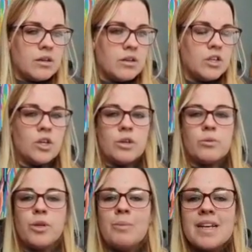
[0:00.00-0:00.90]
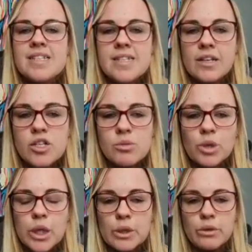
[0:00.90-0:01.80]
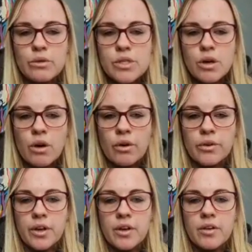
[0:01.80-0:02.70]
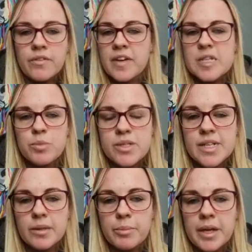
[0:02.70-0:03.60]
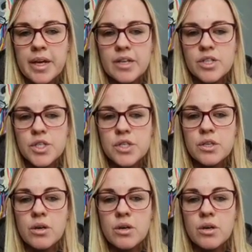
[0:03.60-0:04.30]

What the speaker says: You might sell some clothes on Facebook selling page.